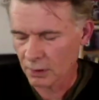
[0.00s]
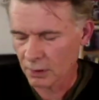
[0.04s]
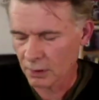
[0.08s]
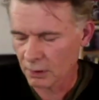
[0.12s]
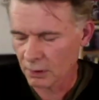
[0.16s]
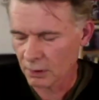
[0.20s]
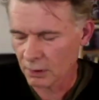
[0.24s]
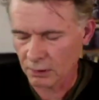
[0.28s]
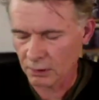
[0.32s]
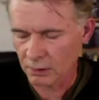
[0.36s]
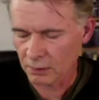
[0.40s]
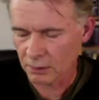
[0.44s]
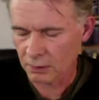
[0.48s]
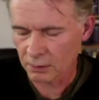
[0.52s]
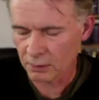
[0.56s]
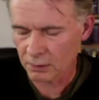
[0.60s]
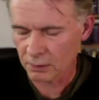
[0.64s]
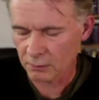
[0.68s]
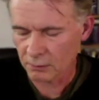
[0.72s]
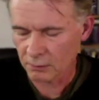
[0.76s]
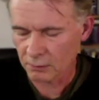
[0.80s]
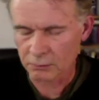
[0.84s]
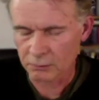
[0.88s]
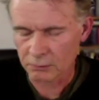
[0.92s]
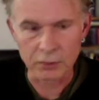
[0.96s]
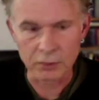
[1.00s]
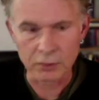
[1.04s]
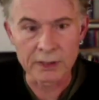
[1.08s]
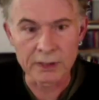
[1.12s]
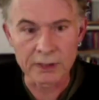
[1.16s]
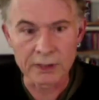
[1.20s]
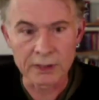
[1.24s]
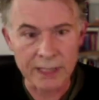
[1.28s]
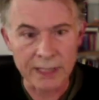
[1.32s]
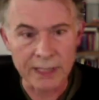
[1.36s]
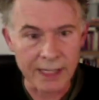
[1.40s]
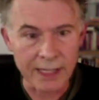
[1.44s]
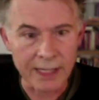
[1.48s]
the
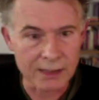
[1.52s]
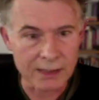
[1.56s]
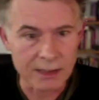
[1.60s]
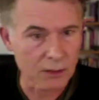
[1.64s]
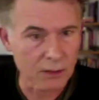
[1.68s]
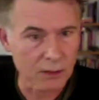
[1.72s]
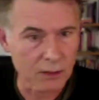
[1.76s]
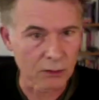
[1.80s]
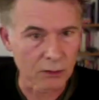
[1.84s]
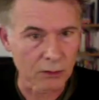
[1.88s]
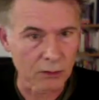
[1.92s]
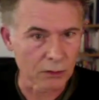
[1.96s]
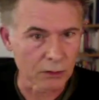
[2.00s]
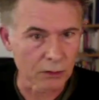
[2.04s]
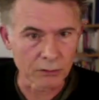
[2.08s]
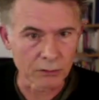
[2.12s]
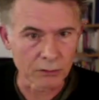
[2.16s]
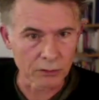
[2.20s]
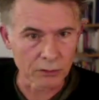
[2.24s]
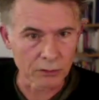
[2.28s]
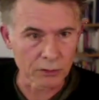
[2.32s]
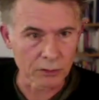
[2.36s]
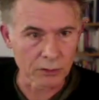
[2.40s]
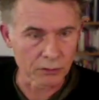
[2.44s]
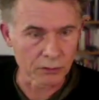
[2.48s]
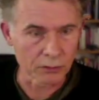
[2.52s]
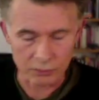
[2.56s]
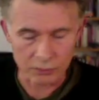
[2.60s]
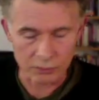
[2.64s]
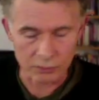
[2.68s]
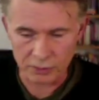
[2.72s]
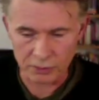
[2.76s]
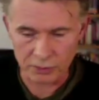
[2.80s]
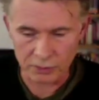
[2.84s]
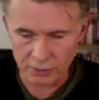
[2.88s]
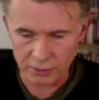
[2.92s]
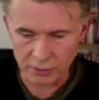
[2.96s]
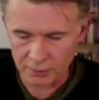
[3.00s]
desk or on
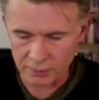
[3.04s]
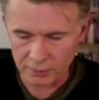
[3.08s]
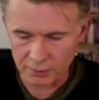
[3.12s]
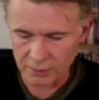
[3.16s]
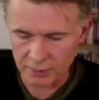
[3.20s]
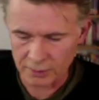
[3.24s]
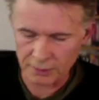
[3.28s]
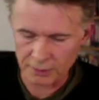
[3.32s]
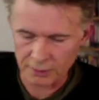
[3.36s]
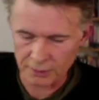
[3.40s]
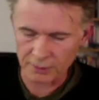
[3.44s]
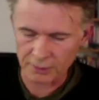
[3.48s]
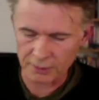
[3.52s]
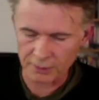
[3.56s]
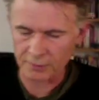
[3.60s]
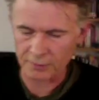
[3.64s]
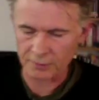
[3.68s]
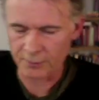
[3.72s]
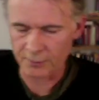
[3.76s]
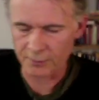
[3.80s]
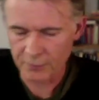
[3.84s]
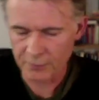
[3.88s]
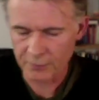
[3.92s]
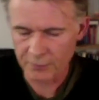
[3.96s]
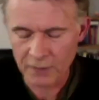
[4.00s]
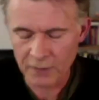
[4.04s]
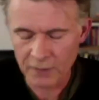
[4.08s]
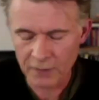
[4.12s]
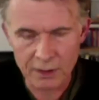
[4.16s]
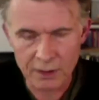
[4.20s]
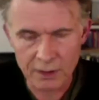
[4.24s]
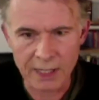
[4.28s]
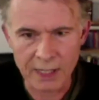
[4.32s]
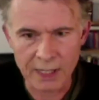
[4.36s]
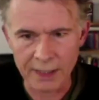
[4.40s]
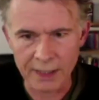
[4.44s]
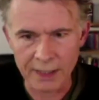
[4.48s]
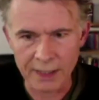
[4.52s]
your
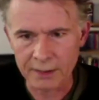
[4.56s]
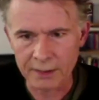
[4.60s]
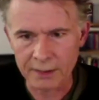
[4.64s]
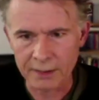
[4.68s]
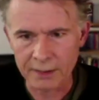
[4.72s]
thigh,